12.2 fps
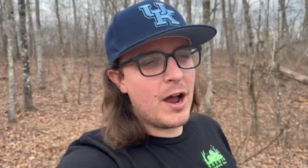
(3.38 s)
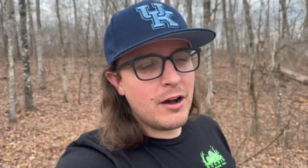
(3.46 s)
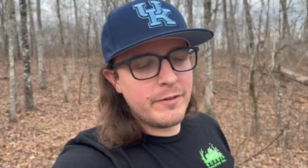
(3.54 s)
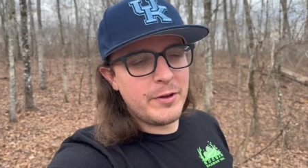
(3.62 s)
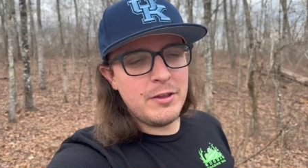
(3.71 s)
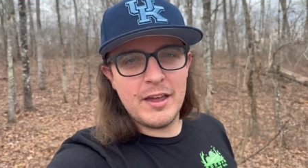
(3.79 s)

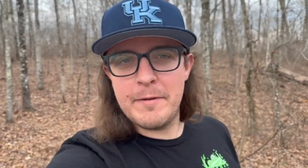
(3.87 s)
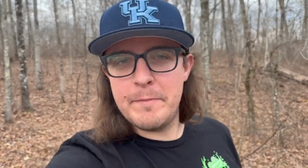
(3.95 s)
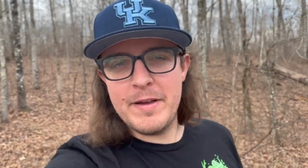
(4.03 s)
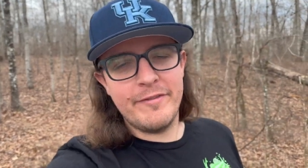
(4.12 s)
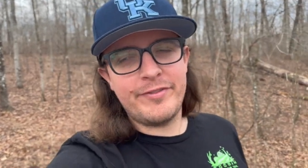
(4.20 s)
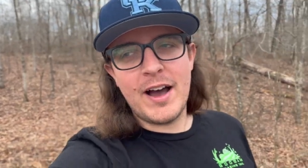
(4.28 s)
all of you that have
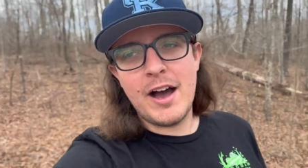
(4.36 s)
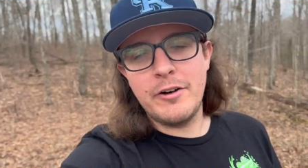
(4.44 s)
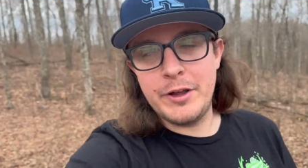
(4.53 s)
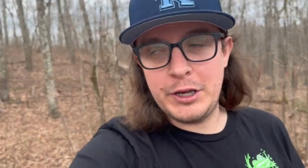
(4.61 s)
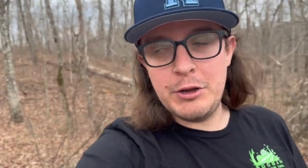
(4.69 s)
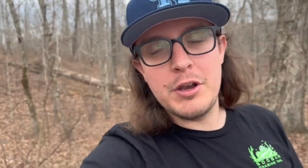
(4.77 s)
been
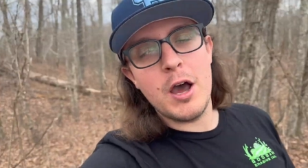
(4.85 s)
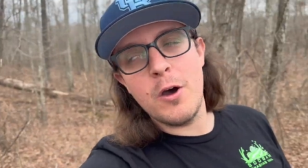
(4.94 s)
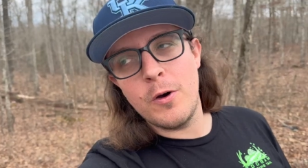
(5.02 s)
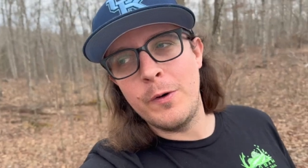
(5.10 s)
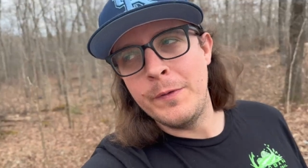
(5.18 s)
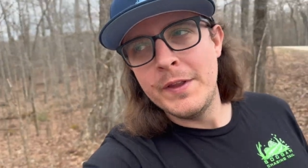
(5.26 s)
following, you
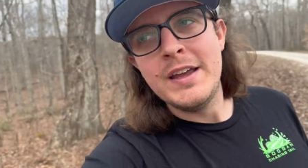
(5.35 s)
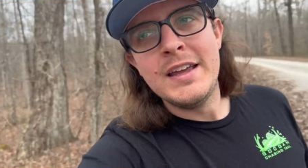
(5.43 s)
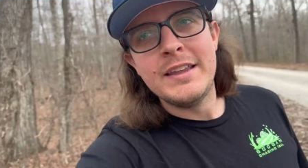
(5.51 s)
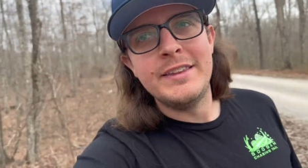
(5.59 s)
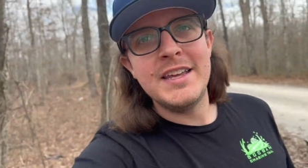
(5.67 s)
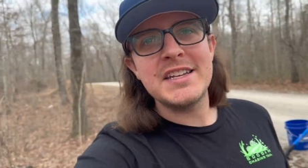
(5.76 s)
know
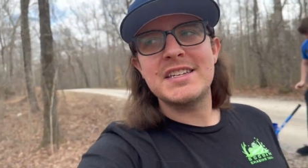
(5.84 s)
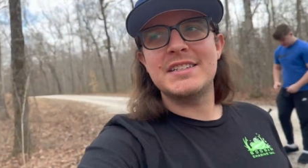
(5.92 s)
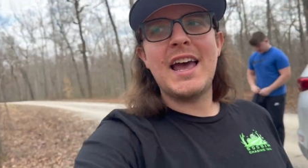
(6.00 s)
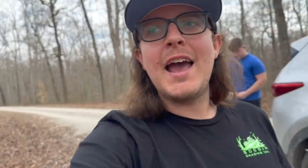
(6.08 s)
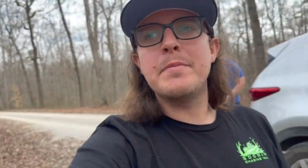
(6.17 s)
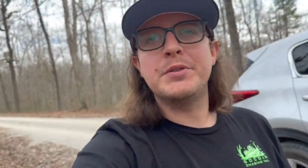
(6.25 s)
this has
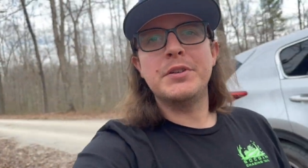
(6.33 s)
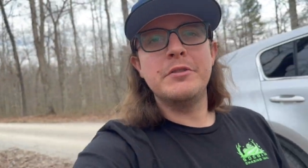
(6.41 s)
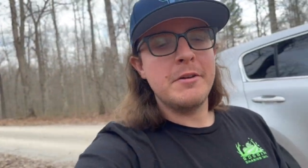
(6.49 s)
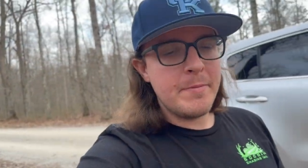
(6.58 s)
absolutely